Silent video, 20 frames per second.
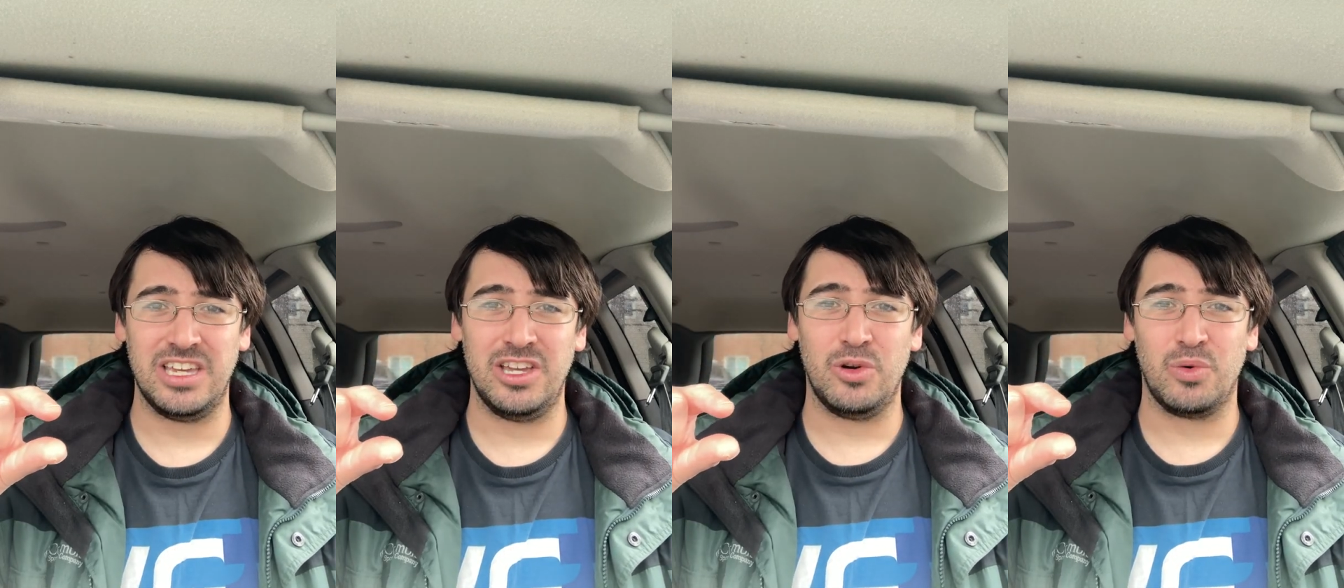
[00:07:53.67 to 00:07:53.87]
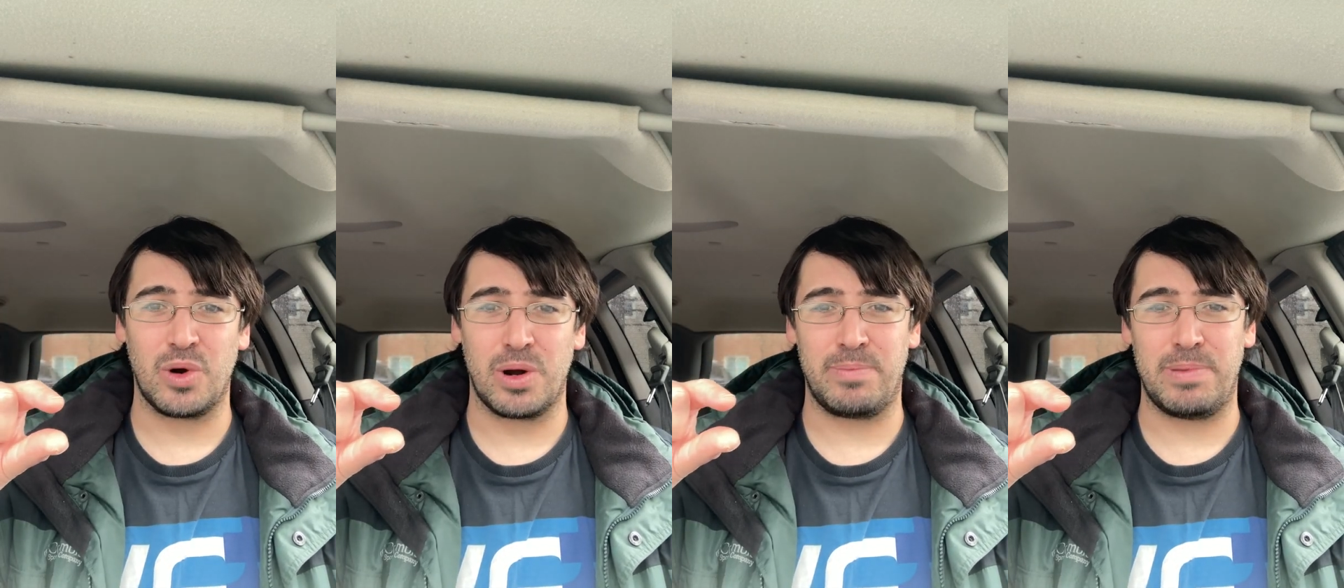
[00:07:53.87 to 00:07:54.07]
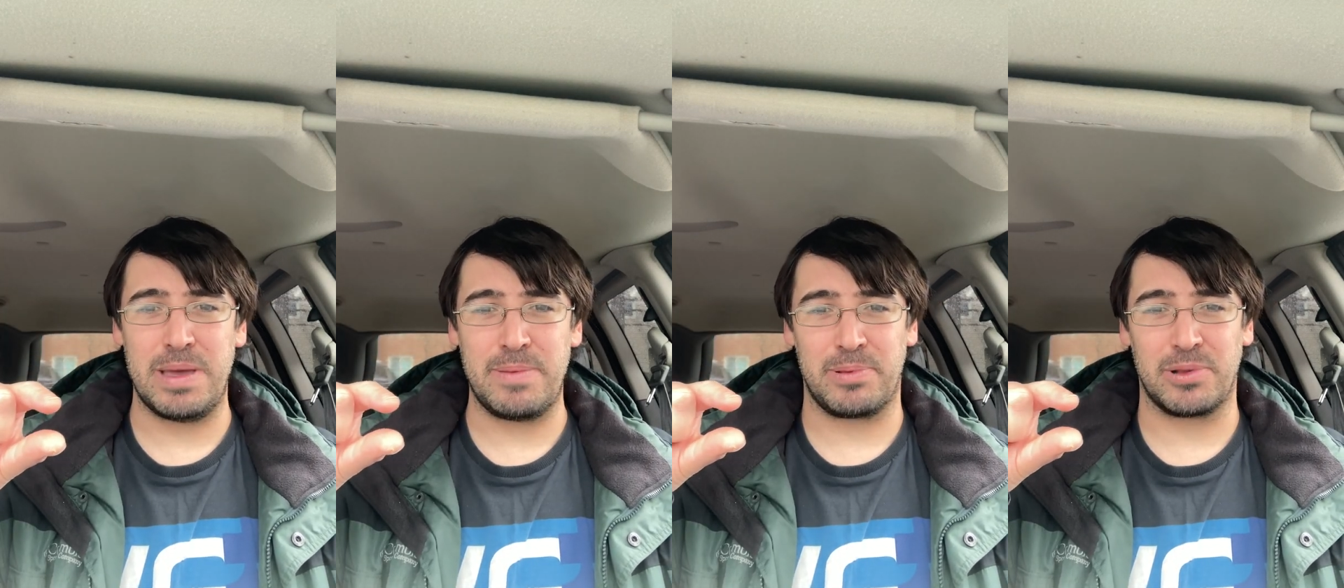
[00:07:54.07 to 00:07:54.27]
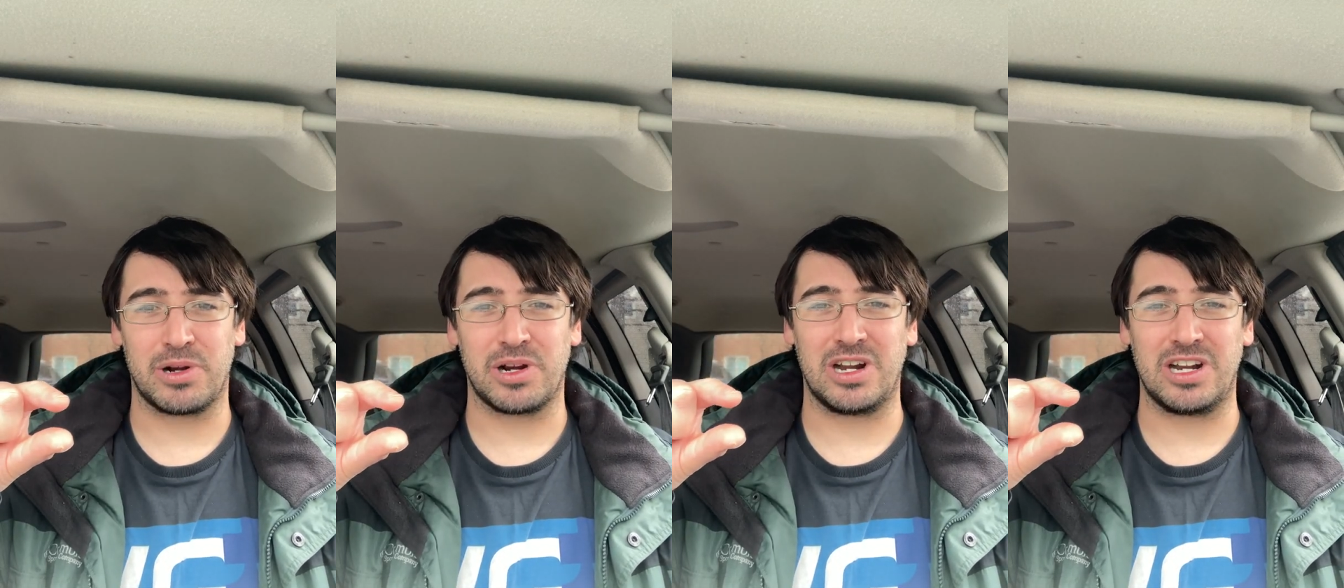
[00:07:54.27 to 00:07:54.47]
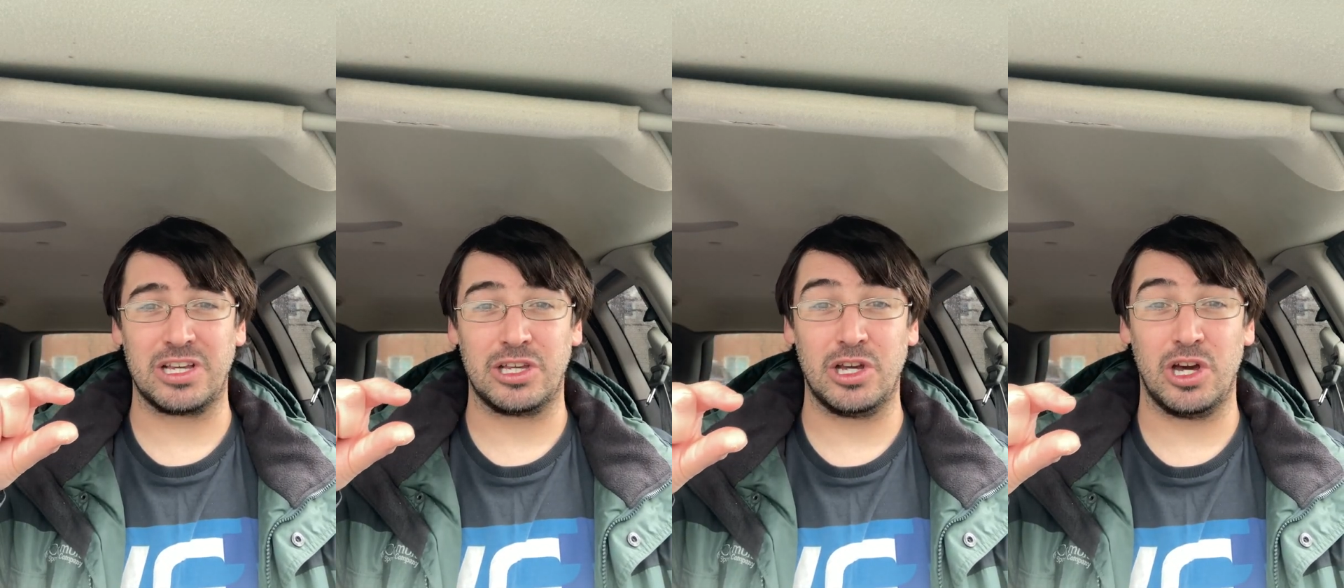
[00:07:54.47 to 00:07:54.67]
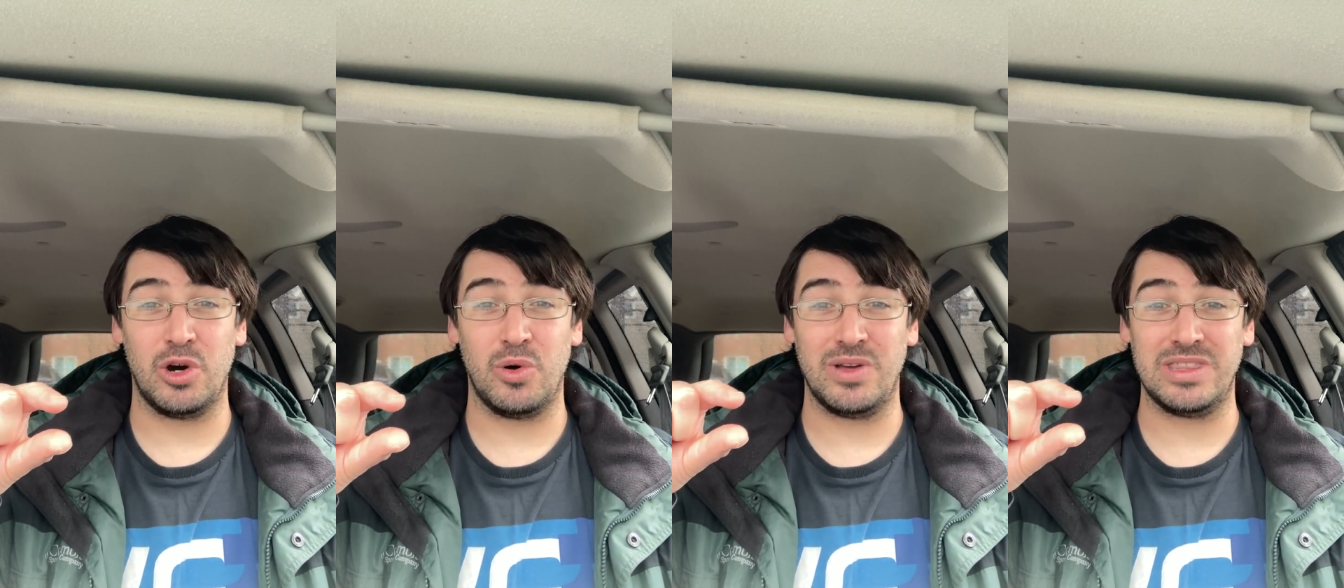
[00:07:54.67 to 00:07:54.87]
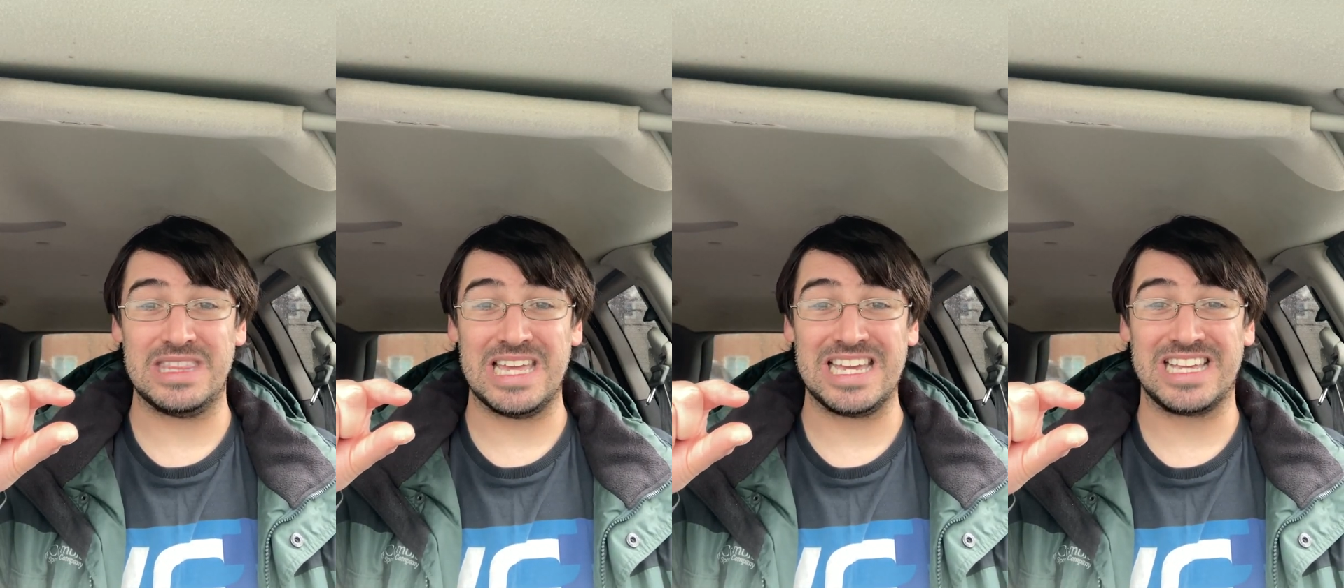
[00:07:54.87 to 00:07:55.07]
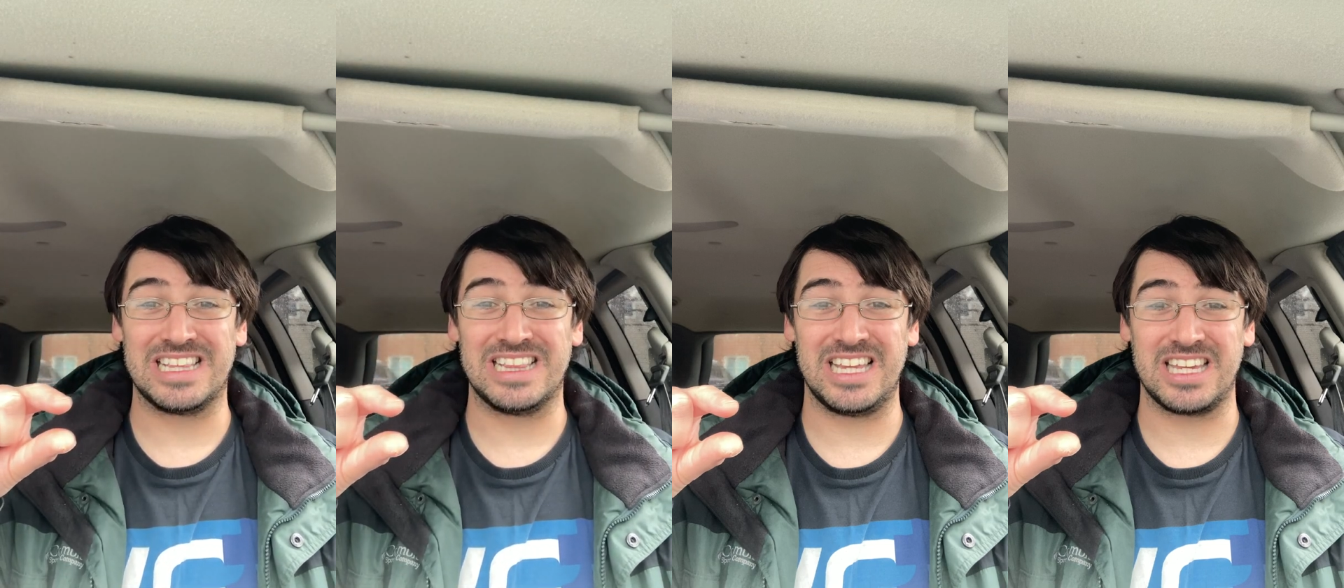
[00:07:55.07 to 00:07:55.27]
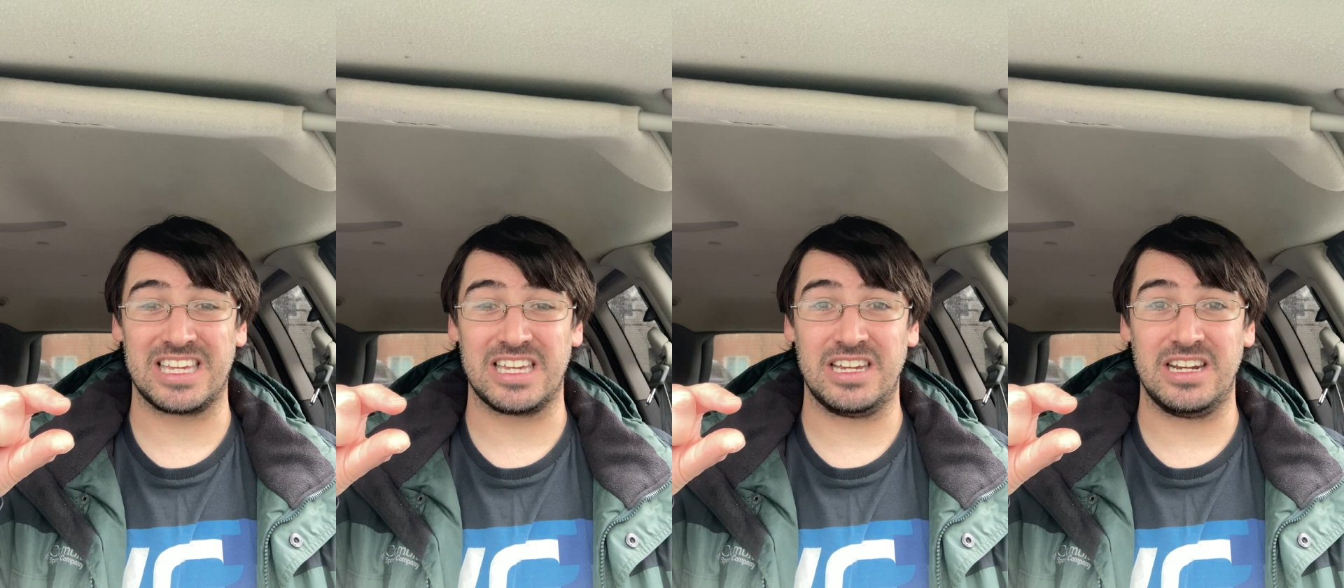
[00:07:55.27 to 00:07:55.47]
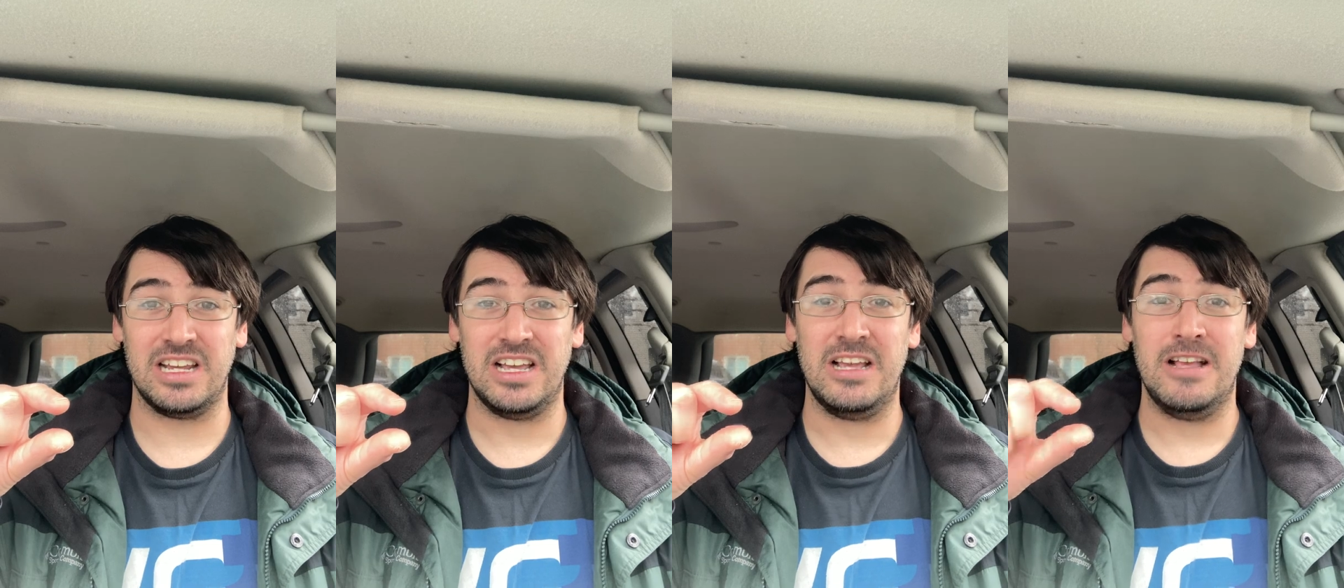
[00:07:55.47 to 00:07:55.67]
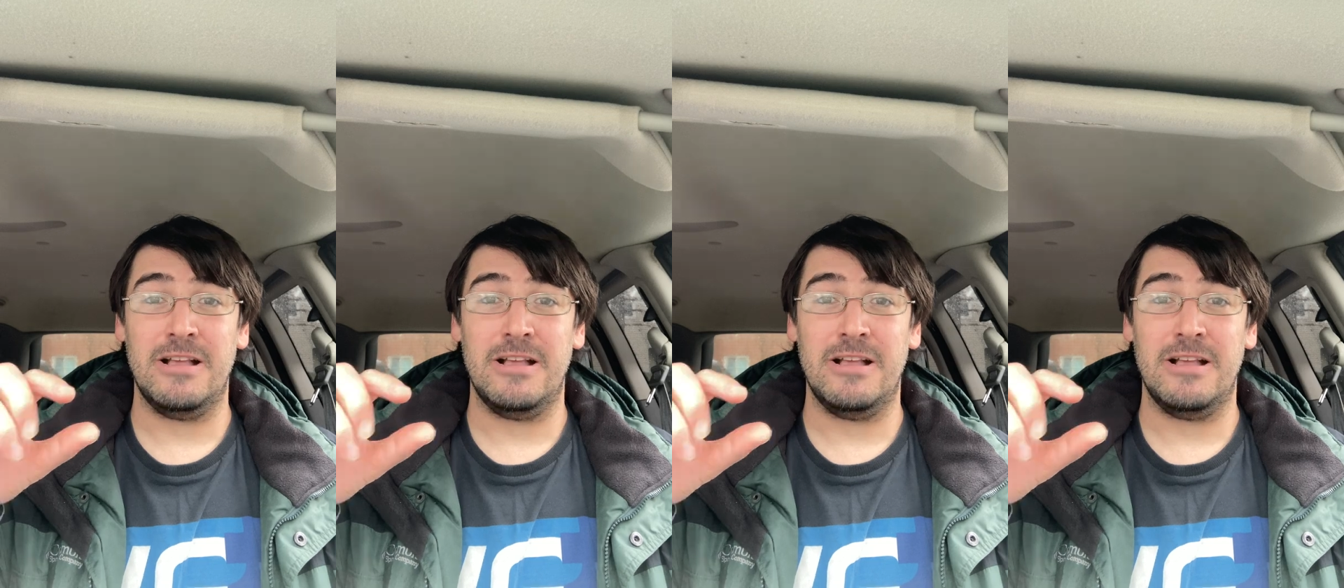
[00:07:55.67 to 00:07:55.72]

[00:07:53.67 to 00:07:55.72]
where people are going to go when they click it.